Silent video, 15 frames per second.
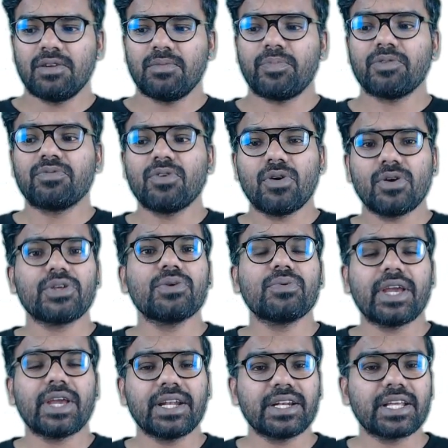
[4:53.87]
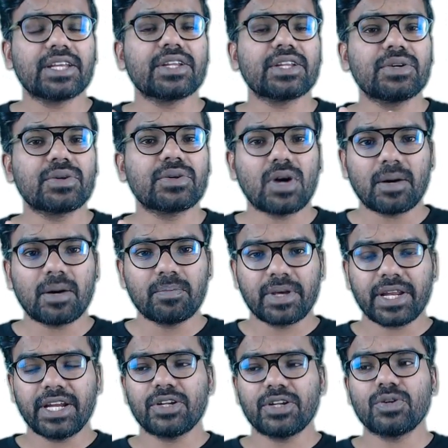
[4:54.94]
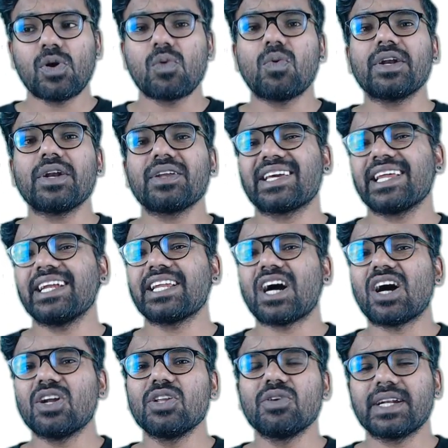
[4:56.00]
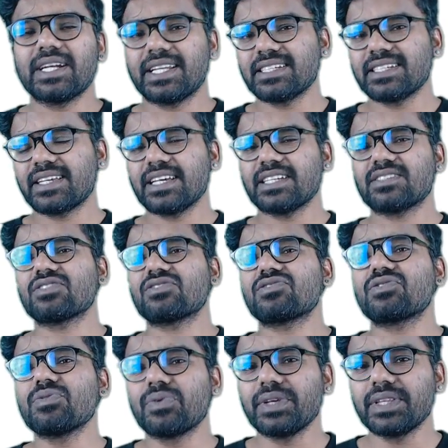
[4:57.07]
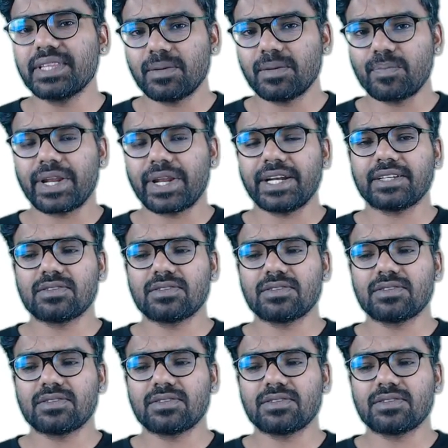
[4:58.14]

before you enter into upgrade, you don't want to create all your test cases during the upgrade.